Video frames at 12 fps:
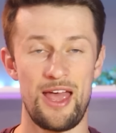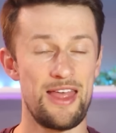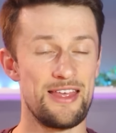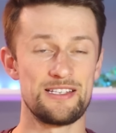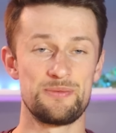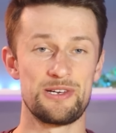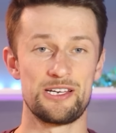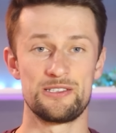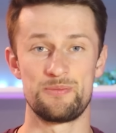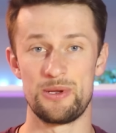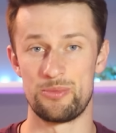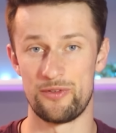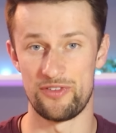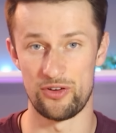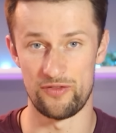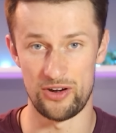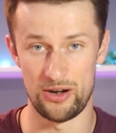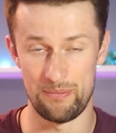And that's because people feel
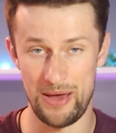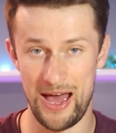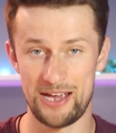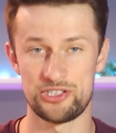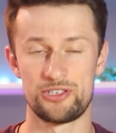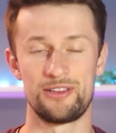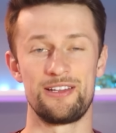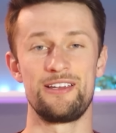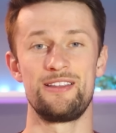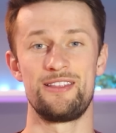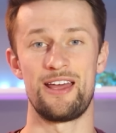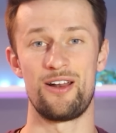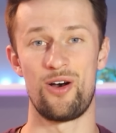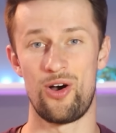very passionately that